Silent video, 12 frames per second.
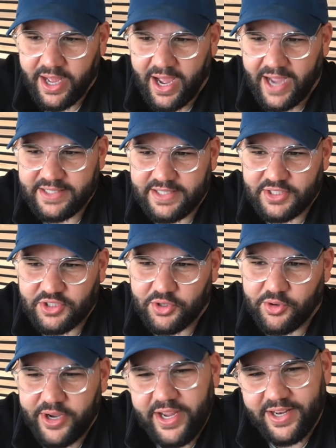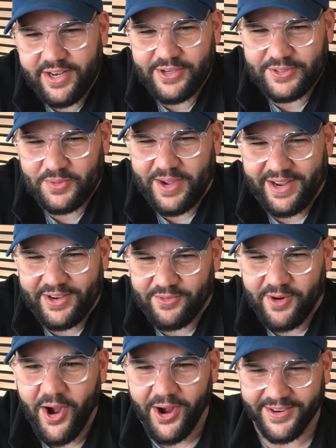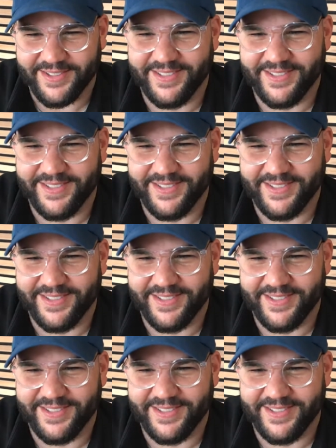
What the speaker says: I disagree, and here's why you're wrong."